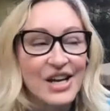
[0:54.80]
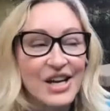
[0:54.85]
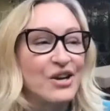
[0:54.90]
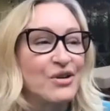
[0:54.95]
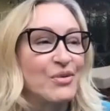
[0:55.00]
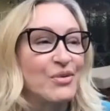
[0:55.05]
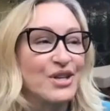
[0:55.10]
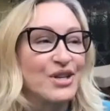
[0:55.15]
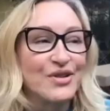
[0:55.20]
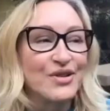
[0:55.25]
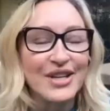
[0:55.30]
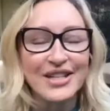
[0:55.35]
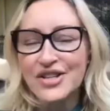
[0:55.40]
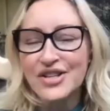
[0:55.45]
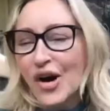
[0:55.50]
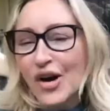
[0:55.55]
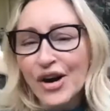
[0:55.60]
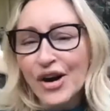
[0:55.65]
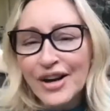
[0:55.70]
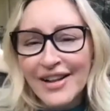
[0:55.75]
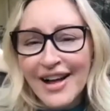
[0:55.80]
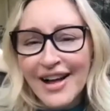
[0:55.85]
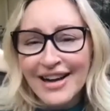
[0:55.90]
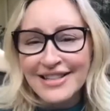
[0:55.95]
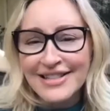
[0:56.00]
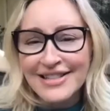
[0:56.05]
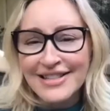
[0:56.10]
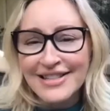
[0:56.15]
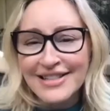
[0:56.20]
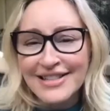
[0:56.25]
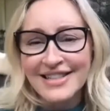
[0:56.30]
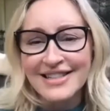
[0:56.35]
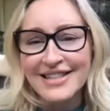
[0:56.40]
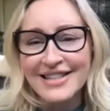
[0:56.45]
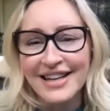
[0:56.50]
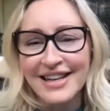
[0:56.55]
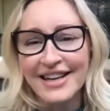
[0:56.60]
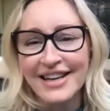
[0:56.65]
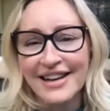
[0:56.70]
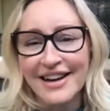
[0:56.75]
We do kids art classes
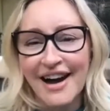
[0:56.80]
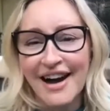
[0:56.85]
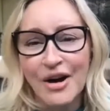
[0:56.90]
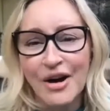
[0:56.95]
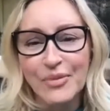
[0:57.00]
and,